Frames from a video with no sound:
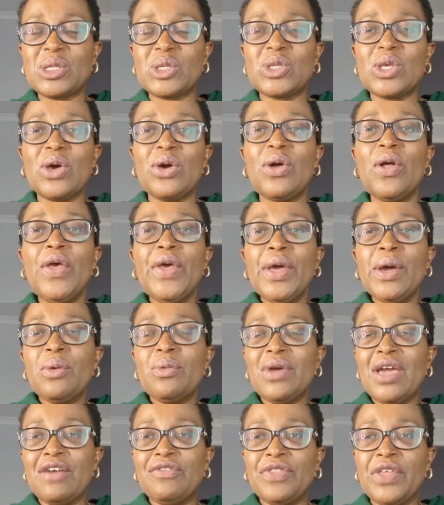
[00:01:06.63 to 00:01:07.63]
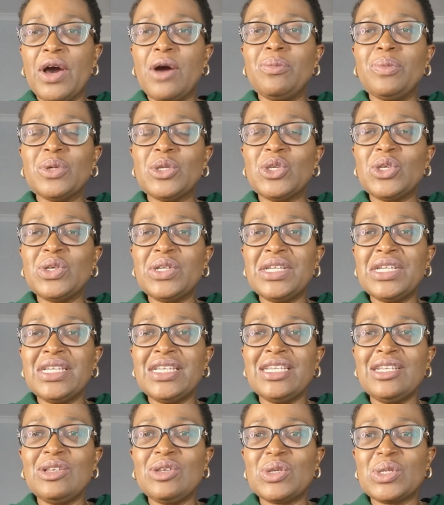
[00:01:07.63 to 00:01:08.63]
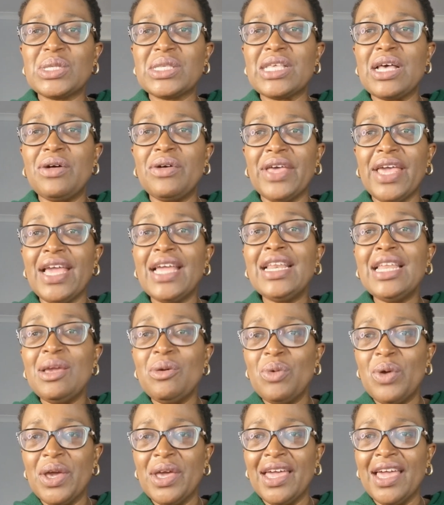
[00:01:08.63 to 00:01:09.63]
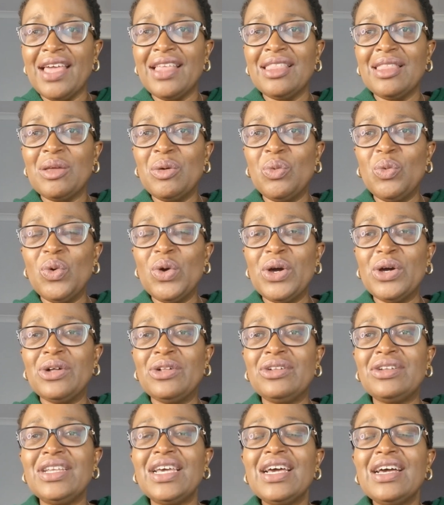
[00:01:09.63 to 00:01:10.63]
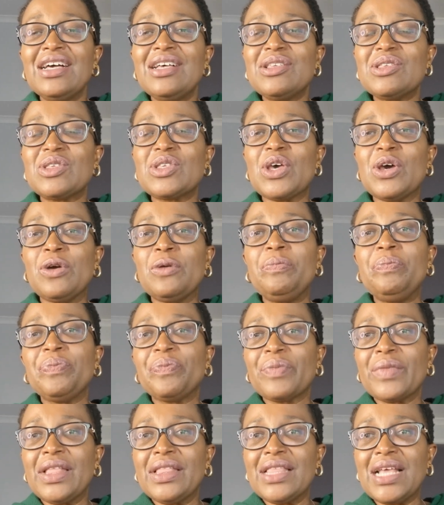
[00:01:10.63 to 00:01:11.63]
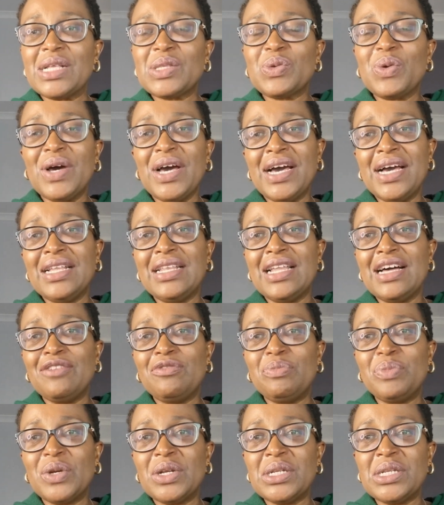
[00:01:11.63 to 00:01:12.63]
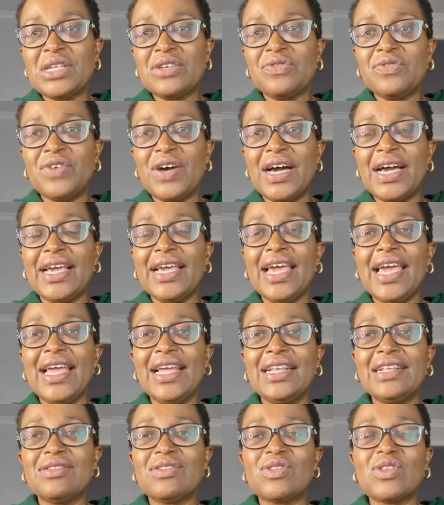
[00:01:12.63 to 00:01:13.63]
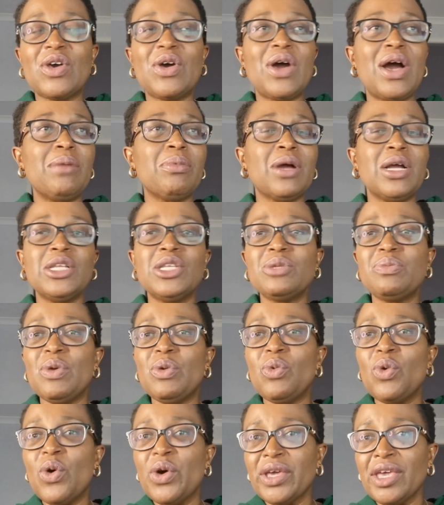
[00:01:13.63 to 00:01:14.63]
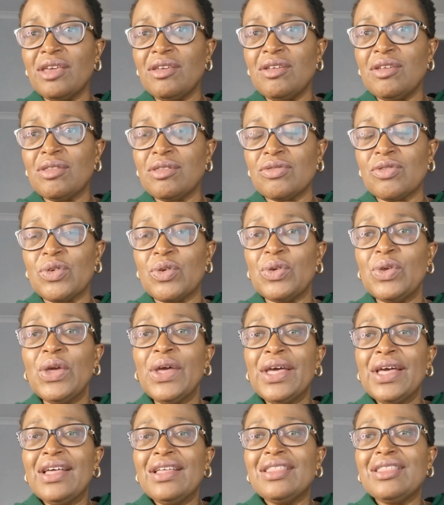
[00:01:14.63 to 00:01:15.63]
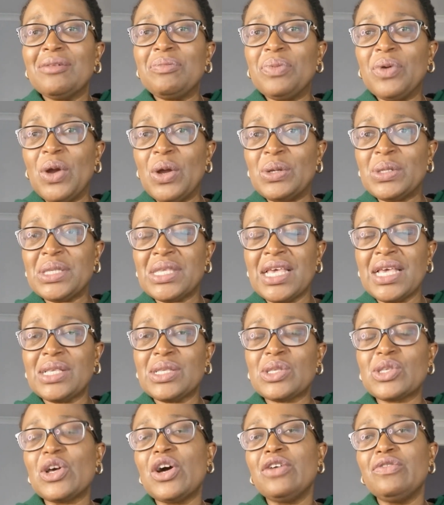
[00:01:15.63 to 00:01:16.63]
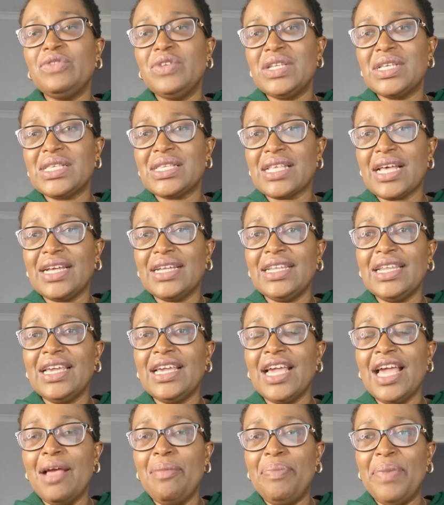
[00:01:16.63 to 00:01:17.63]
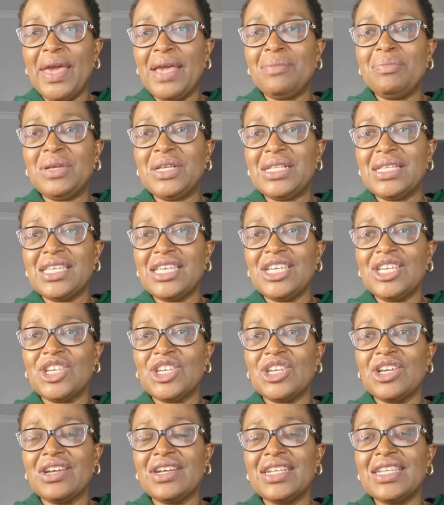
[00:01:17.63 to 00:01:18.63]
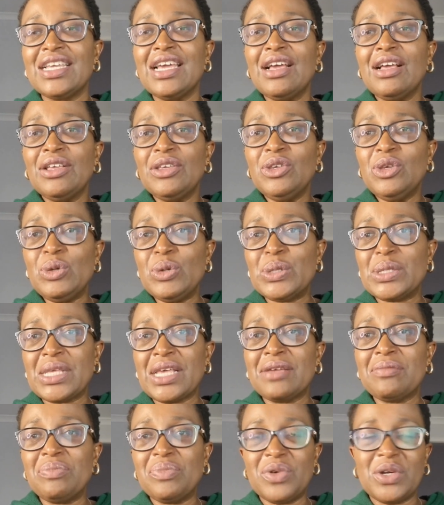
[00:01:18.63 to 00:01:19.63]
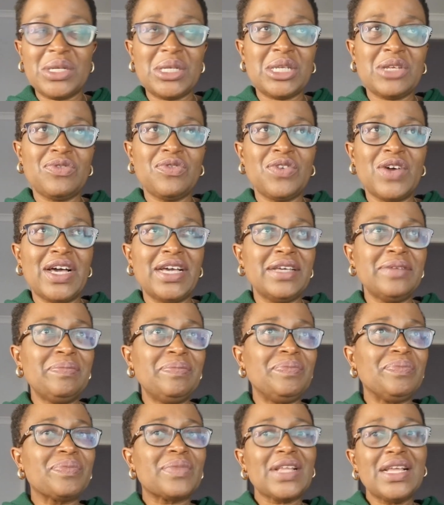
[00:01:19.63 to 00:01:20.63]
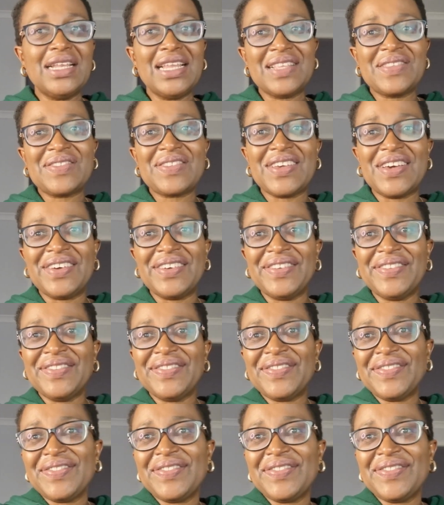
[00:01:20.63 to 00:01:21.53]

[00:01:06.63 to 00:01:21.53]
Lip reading: So we have the opportunity to sell anywhere in the world. So that's why I love Printify. And so I'm going to be walking you through the process of designing a baby t-shirt using Printify. Let's go.